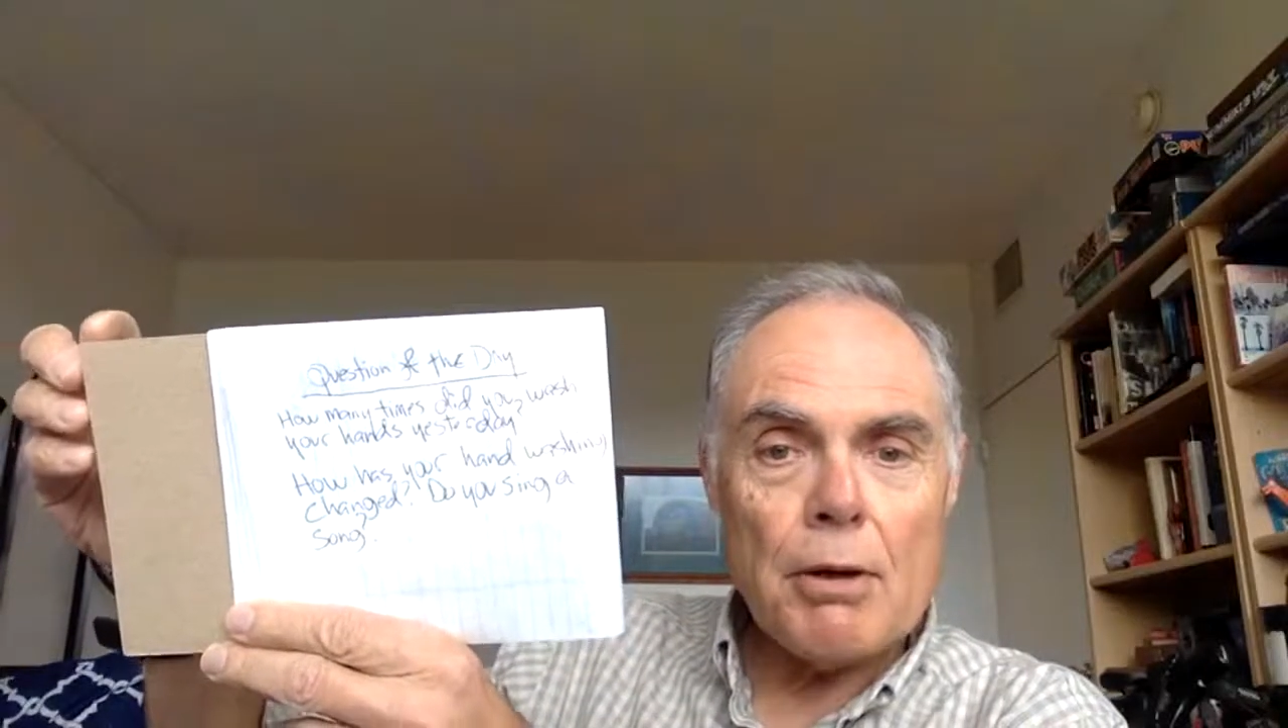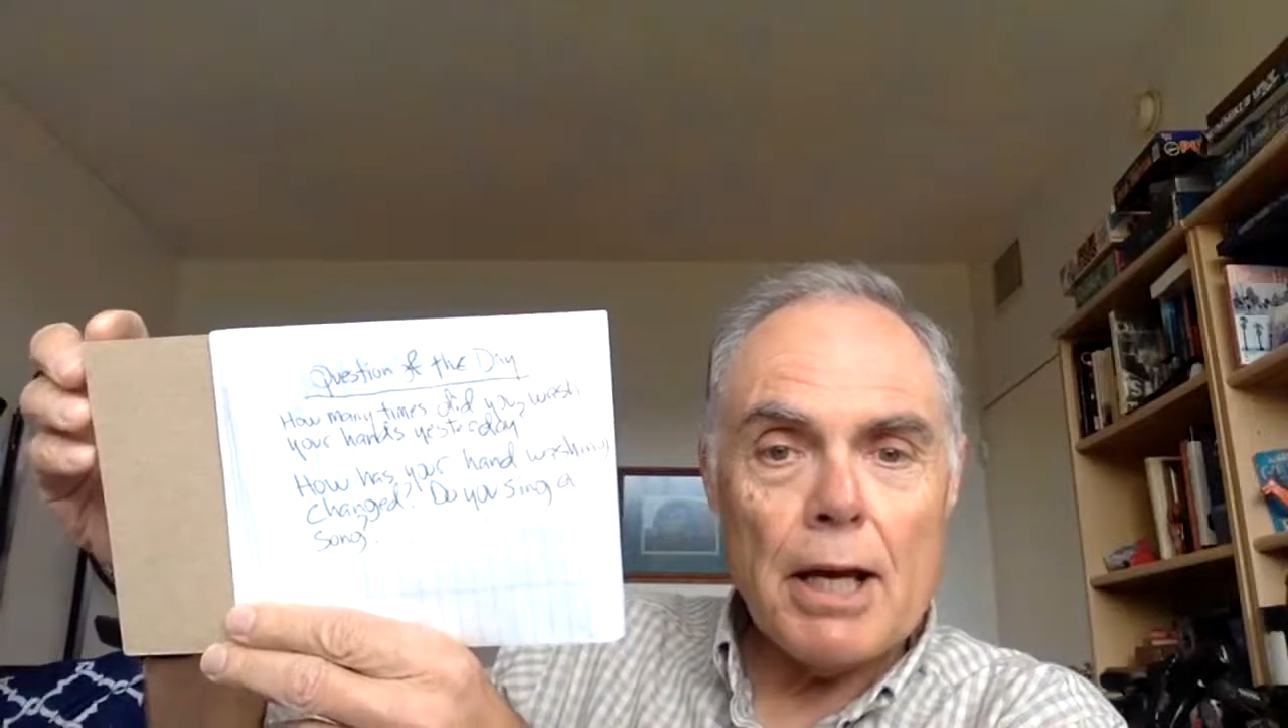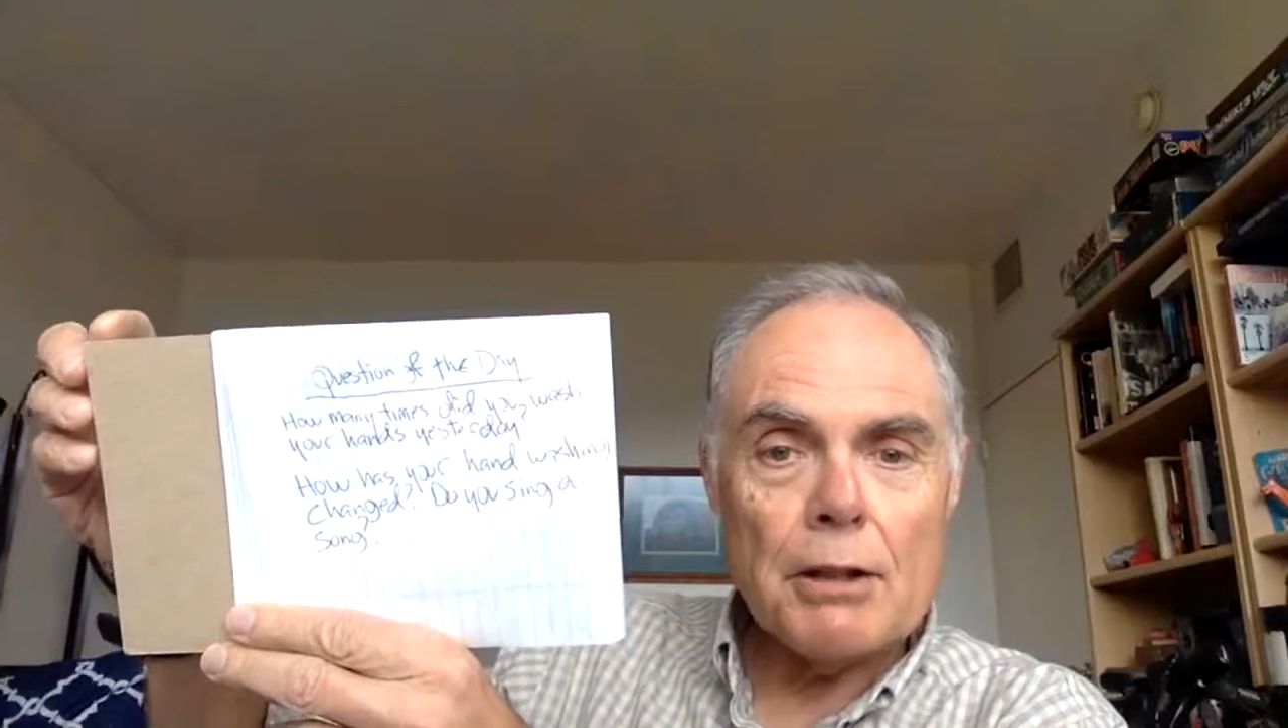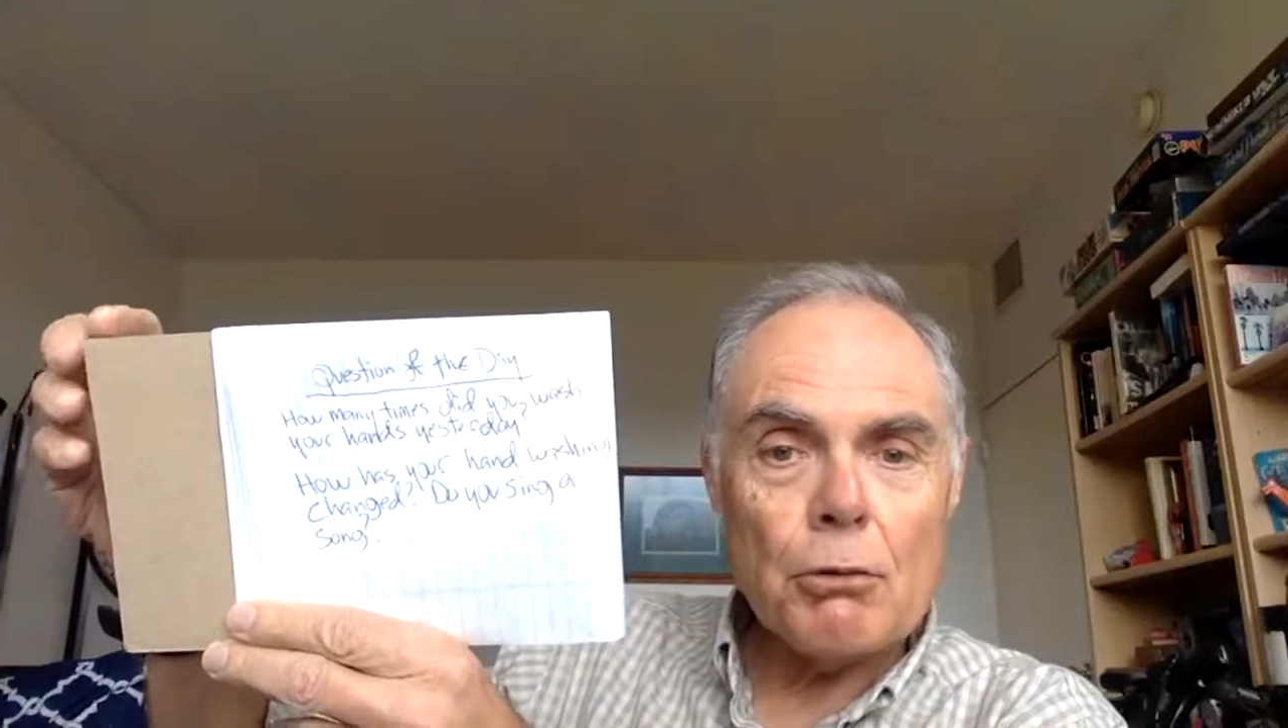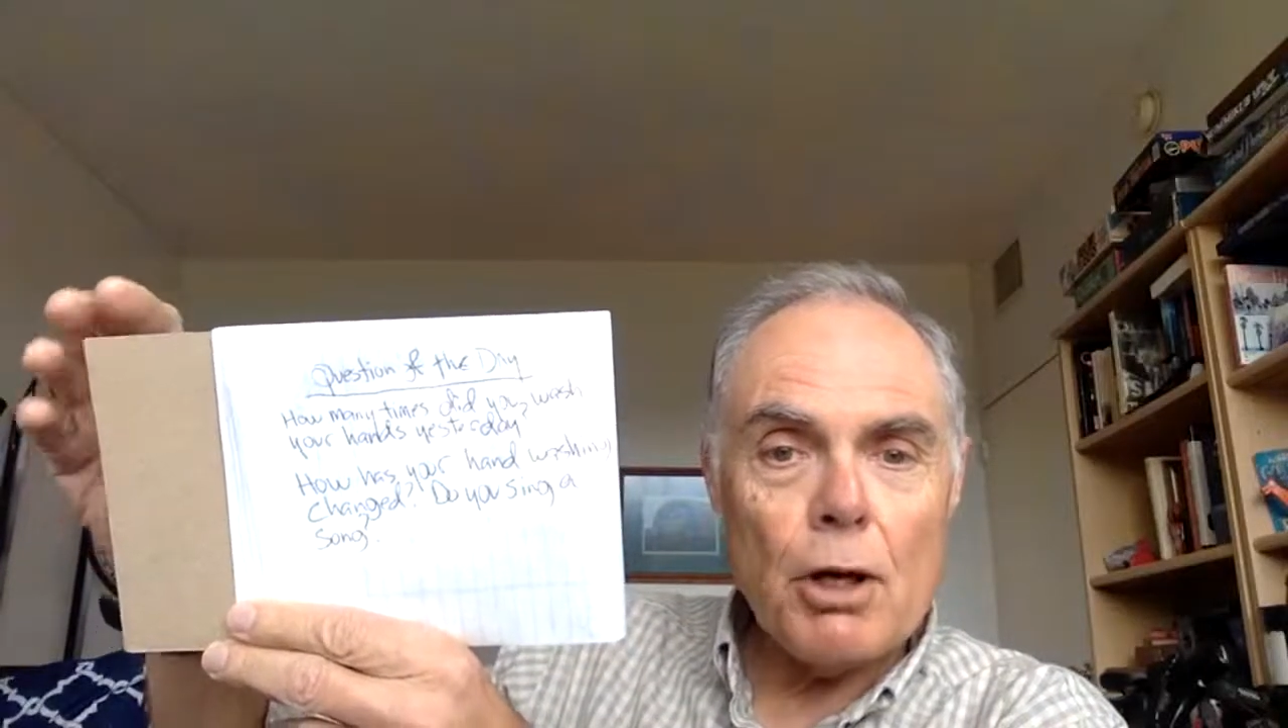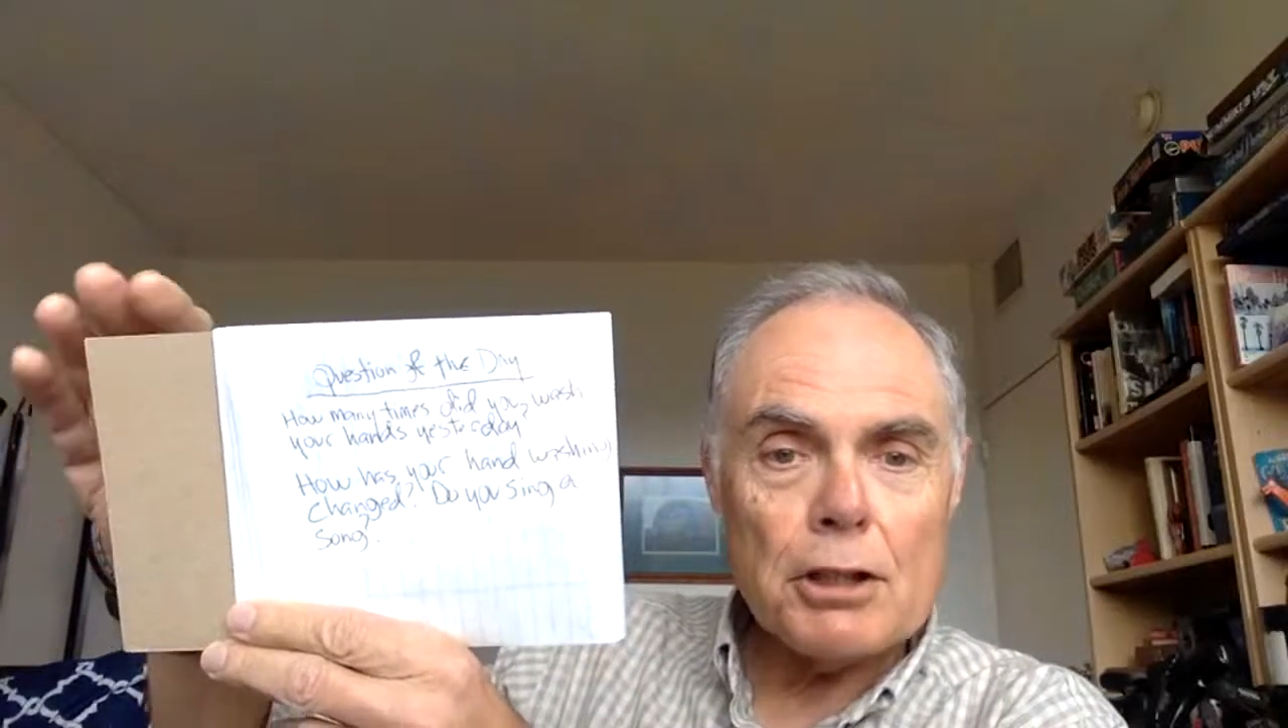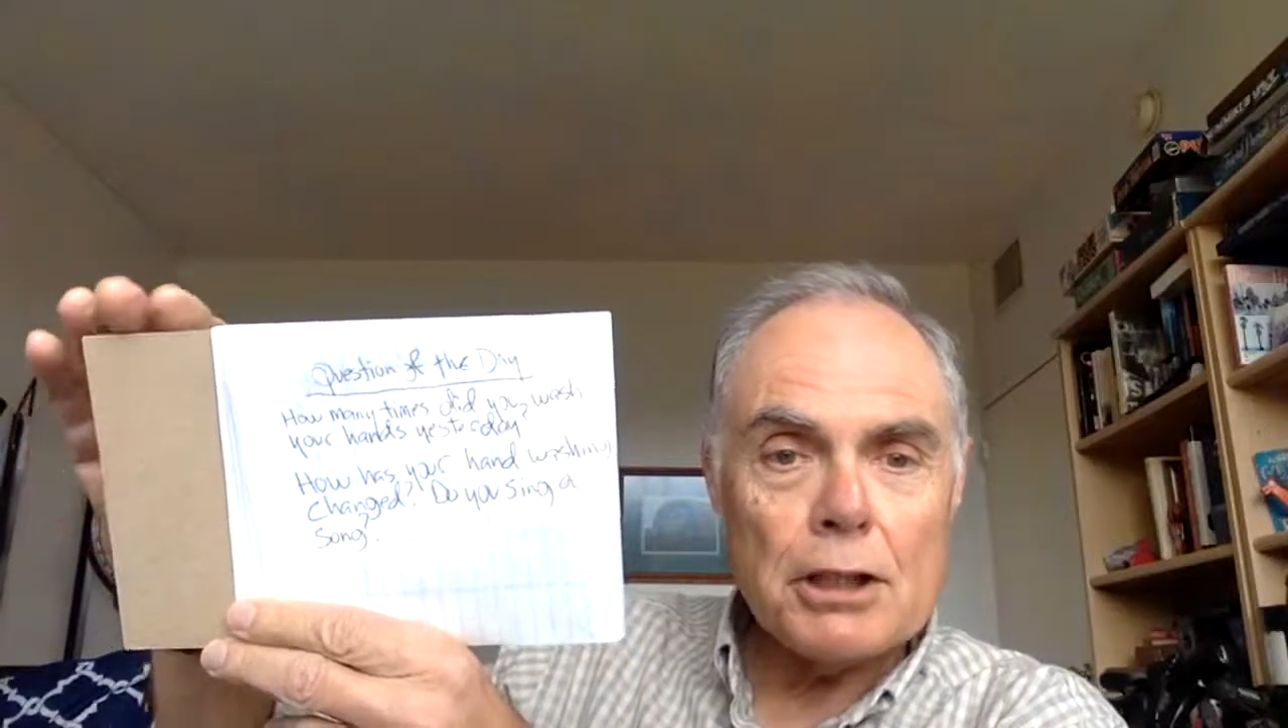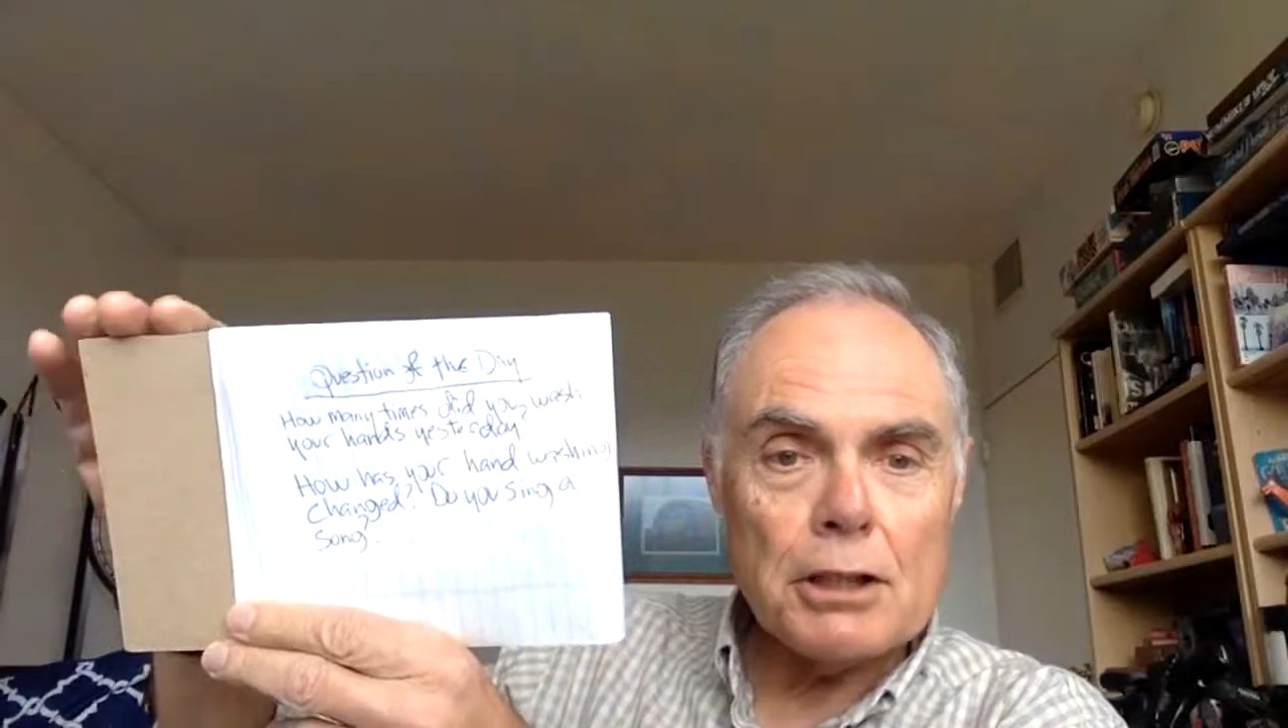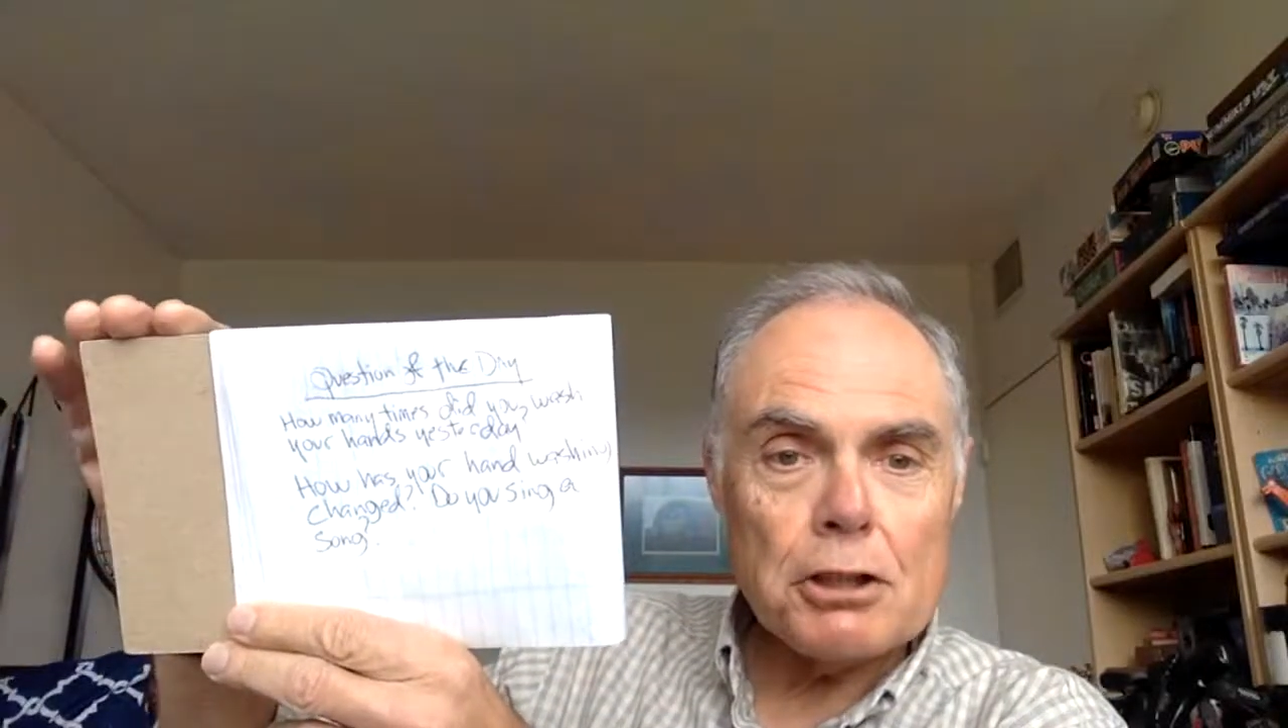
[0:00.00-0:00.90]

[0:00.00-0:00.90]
hand washing